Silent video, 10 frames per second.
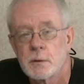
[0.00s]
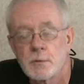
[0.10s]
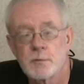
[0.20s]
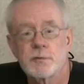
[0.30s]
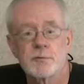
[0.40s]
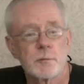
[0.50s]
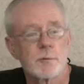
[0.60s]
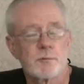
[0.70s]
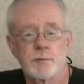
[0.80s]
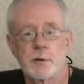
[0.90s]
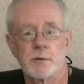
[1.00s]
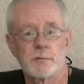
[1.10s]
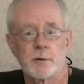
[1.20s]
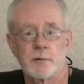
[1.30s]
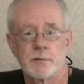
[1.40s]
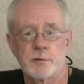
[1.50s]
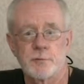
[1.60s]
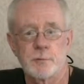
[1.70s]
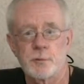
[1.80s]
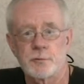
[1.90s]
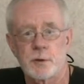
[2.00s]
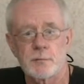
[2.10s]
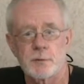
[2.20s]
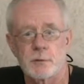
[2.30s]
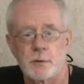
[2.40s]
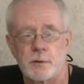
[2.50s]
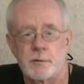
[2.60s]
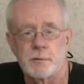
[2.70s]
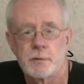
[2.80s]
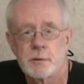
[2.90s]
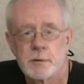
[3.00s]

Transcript: to a system that fails 77% of your learners.